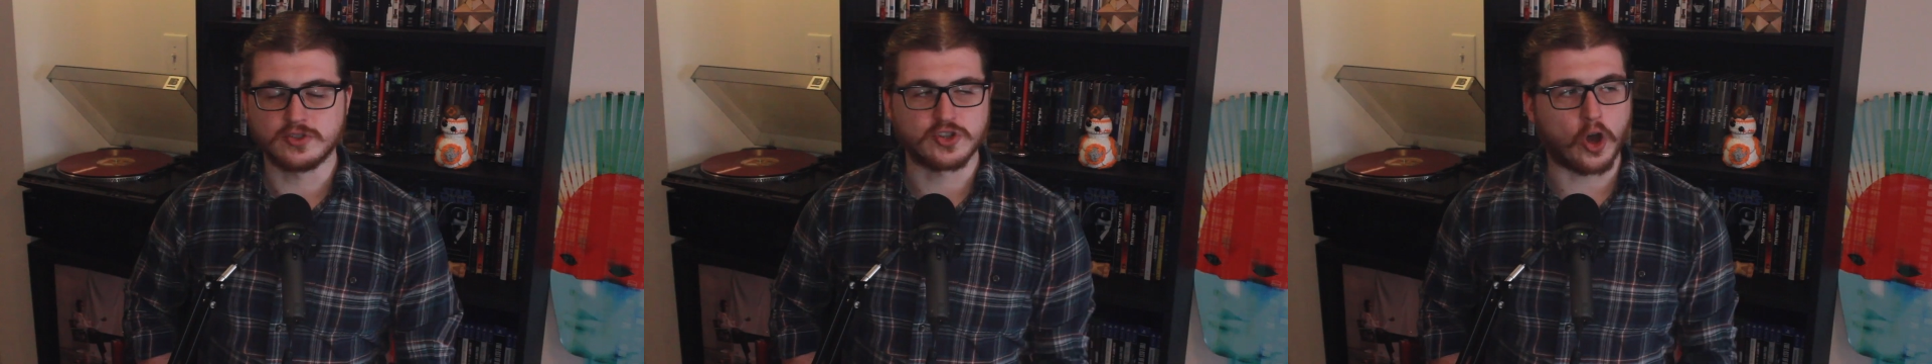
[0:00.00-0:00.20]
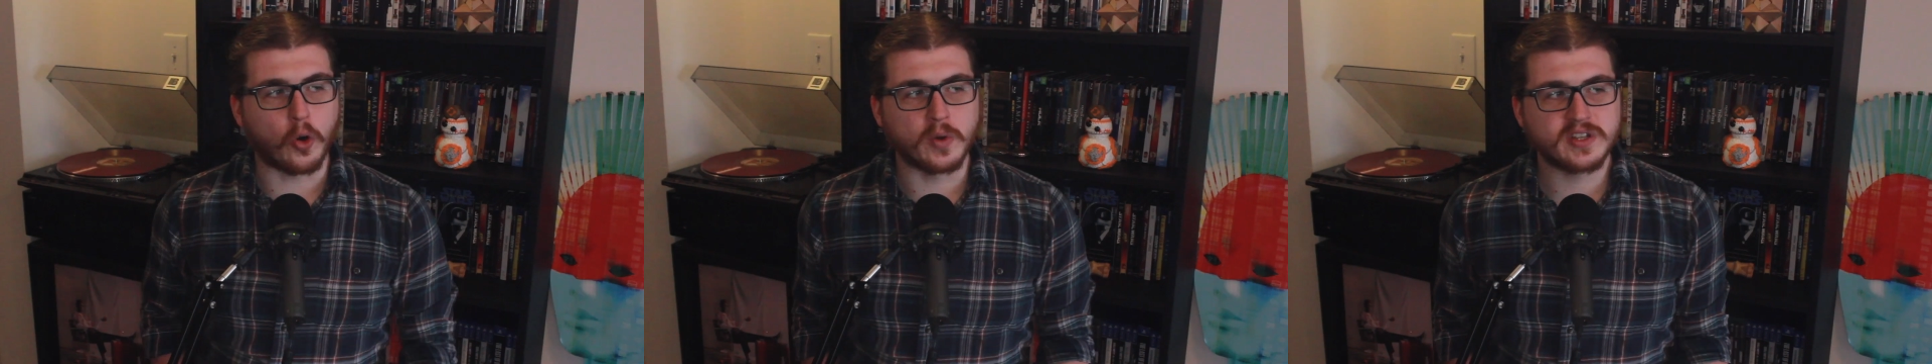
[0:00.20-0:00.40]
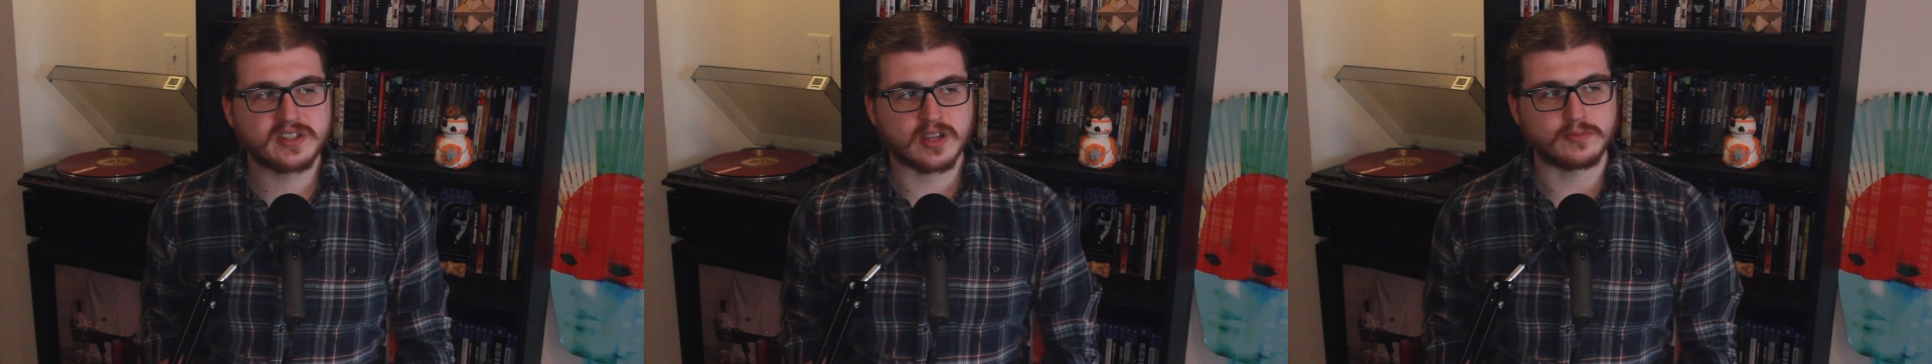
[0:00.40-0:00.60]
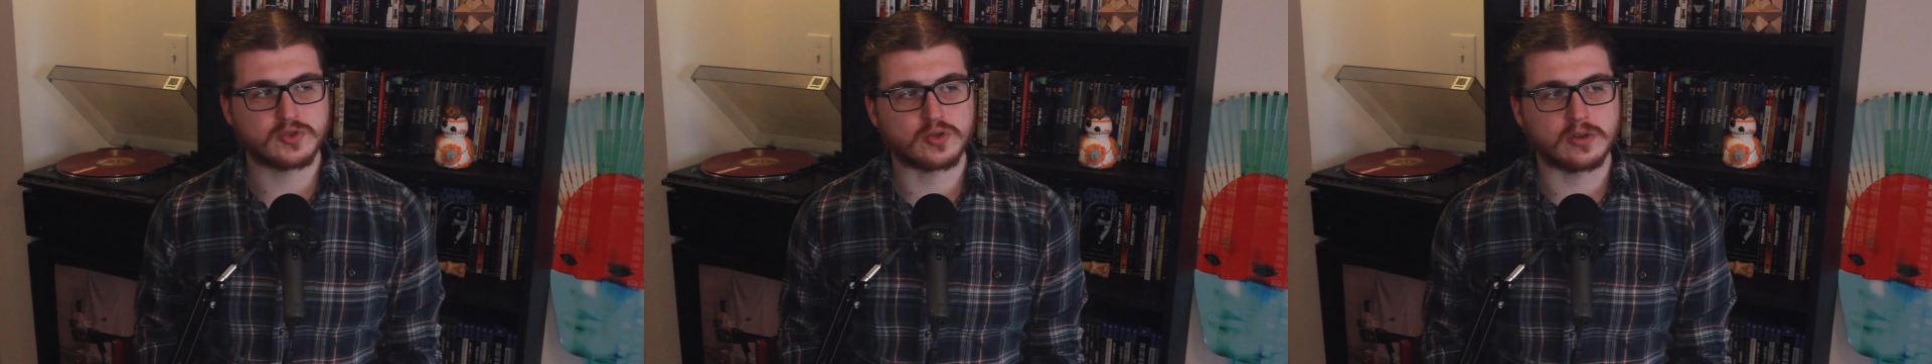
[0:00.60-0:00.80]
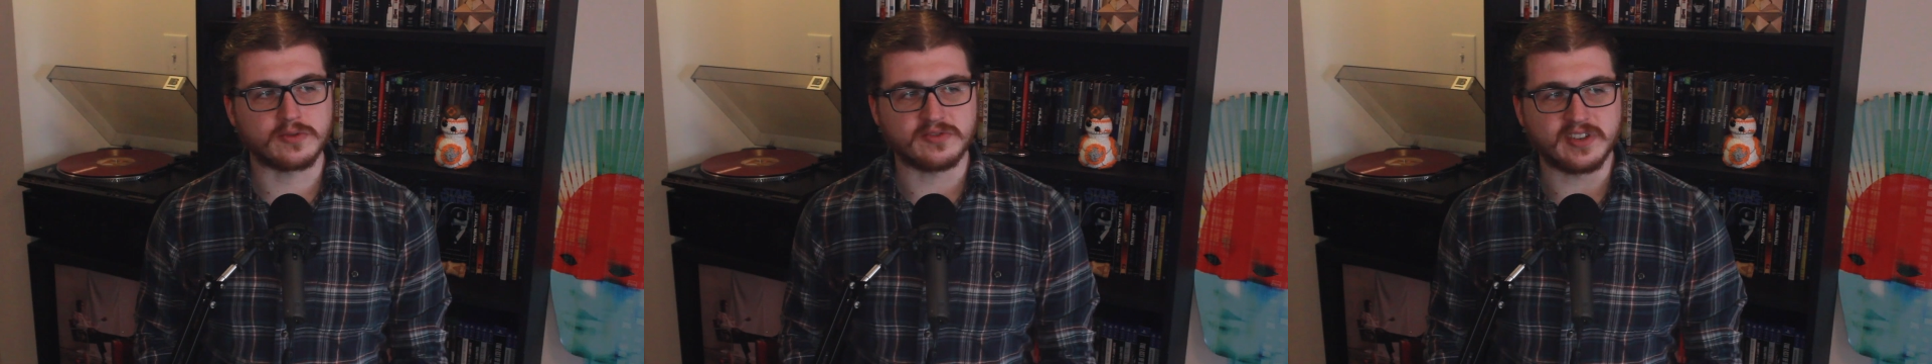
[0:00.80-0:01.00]
There's always some
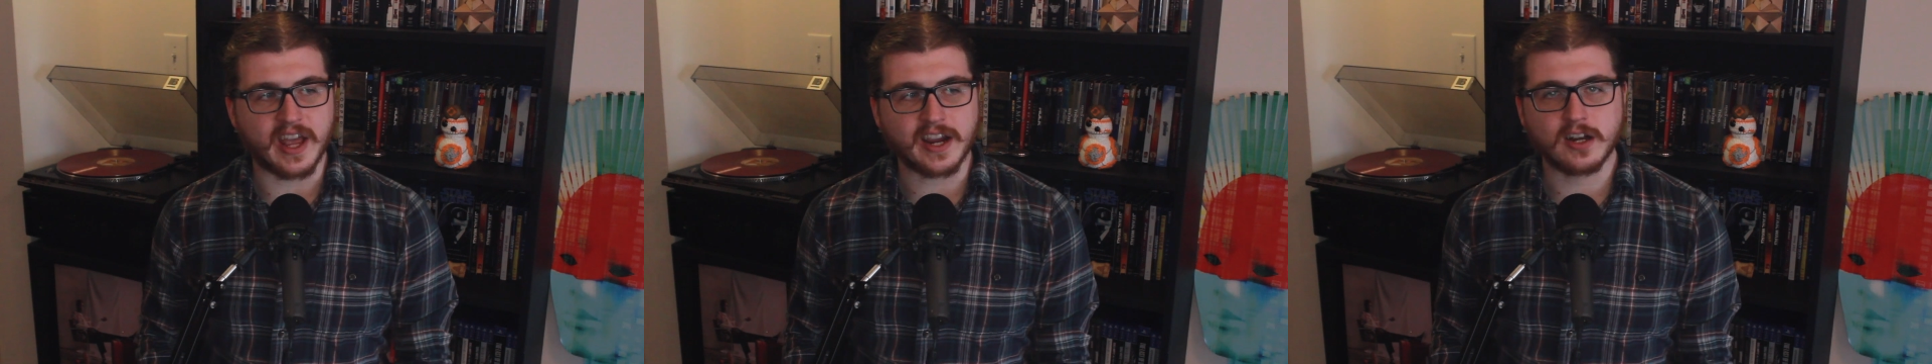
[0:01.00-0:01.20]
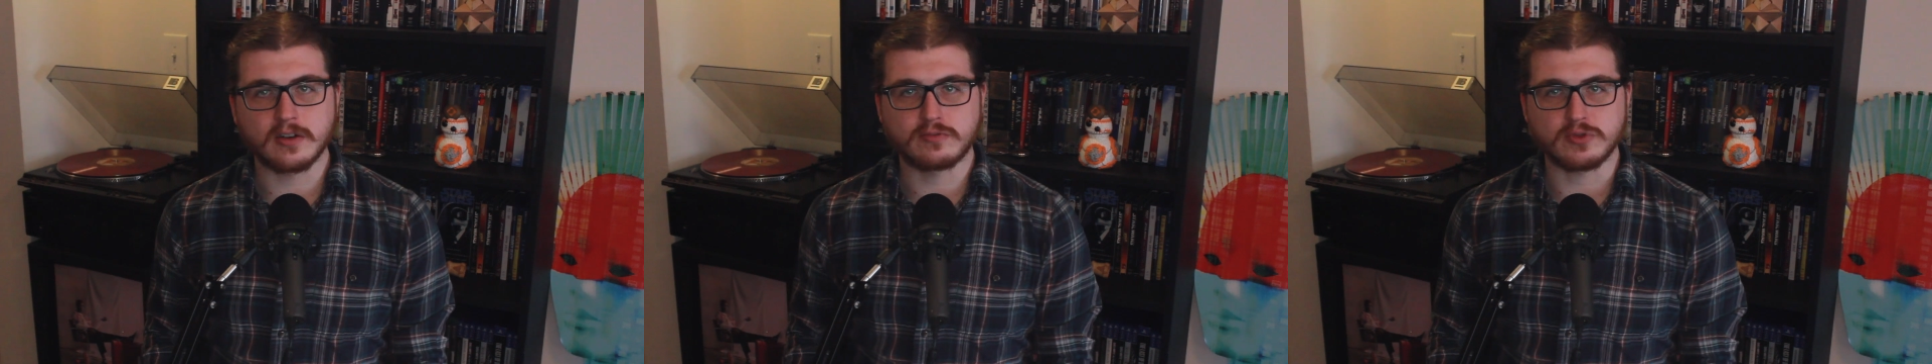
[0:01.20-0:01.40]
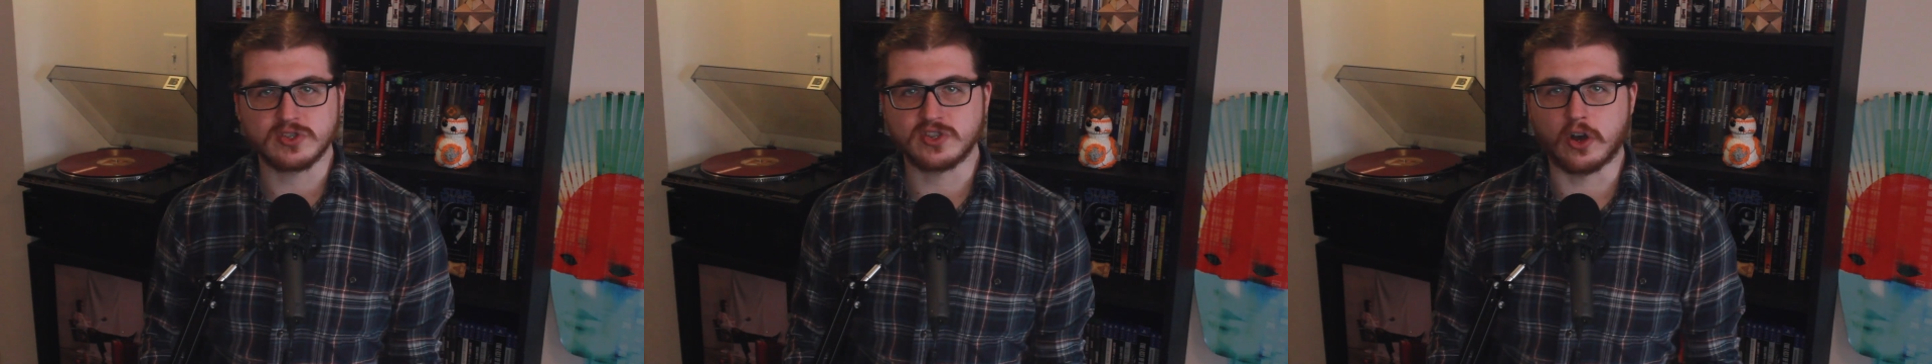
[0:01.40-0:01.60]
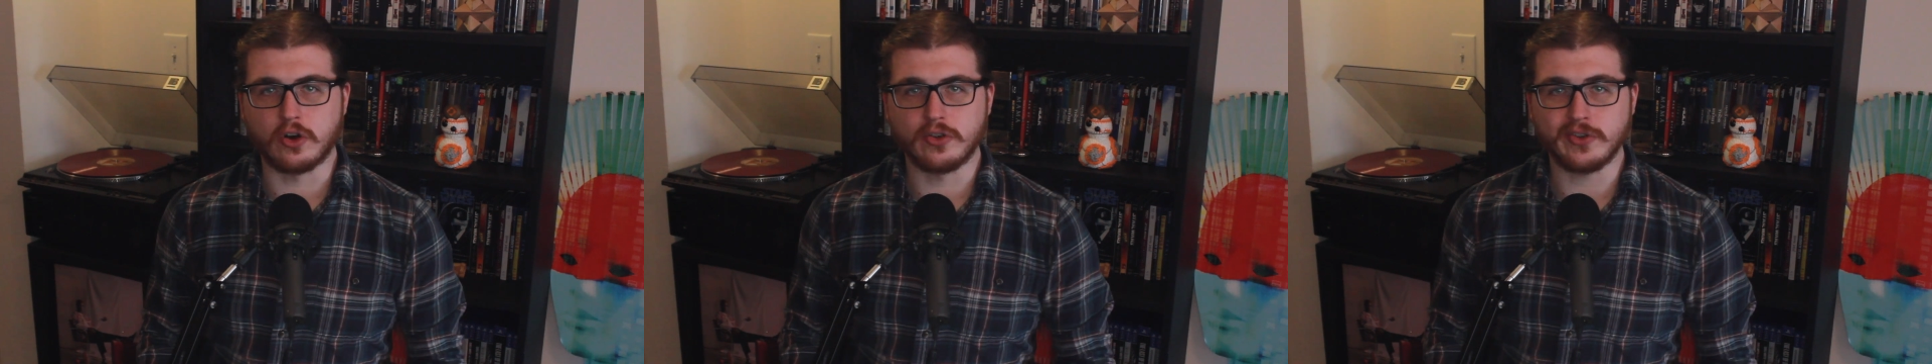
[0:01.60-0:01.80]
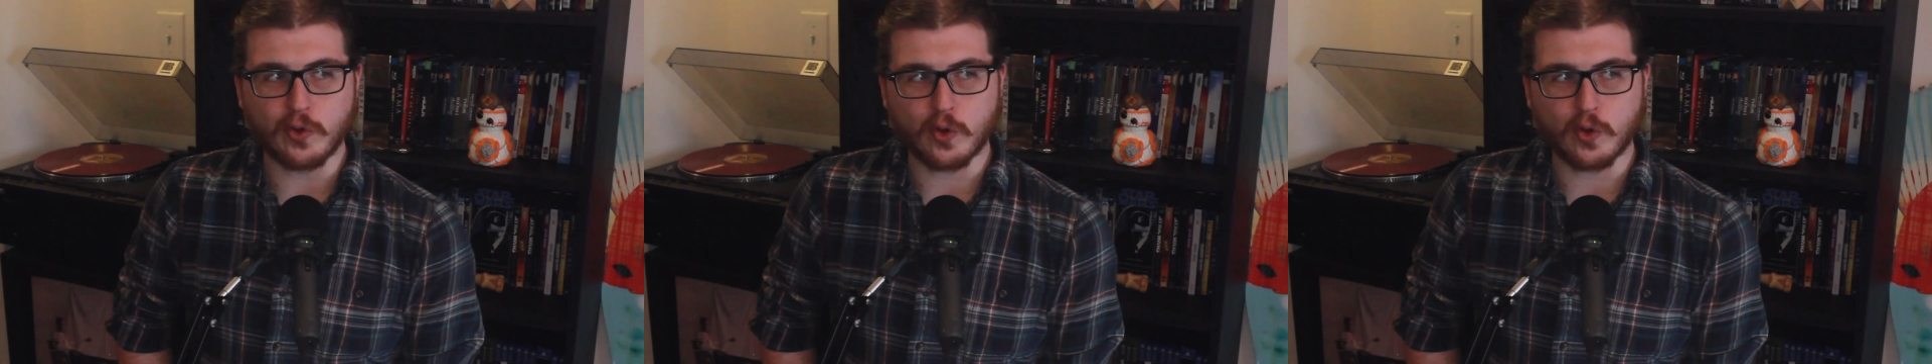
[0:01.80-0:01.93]
sort of negative result